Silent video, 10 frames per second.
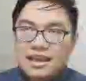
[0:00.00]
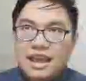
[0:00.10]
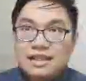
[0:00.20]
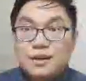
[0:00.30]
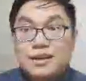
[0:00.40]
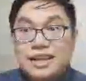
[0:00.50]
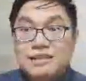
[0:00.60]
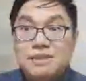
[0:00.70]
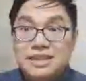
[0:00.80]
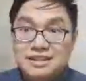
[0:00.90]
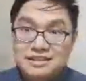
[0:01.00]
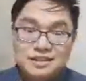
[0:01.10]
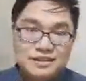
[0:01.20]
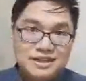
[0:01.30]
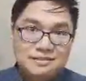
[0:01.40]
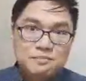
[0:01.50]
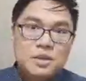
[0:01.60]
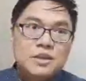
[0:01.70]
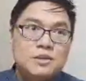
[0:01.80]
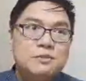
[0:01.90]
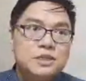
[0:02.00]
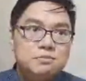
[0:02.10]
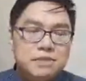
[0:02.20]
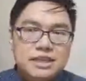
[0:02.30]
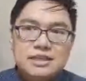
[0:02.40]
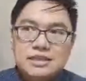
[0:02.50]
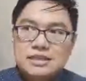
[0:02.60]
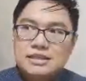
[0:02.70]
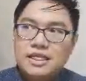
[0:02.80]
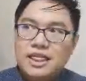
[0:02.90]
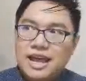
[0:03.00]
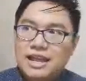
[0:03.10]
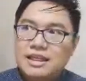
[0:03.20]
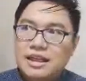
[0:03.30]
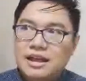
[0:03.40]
entertainment industry. So which means that